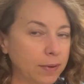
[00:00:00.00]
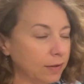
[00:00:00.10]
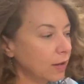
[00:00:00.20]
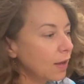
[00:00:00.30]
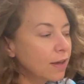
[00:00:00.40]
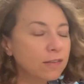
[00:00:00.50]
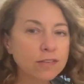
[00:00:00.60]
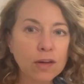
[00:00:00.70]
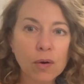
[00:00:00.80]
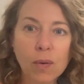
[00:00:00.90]
But
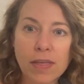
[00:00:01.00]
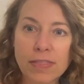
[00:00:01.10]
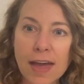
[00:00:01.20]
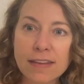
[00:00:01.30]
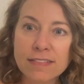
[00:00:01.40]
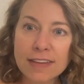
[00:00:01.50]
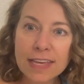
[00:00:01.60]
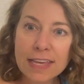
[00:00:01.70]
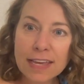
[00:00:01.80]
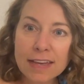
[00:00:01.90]
so that's
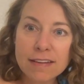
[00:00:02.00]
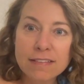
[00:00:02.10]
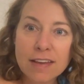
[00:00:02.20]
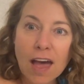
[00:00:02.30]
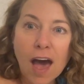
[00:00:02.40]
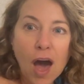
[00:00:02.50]
it.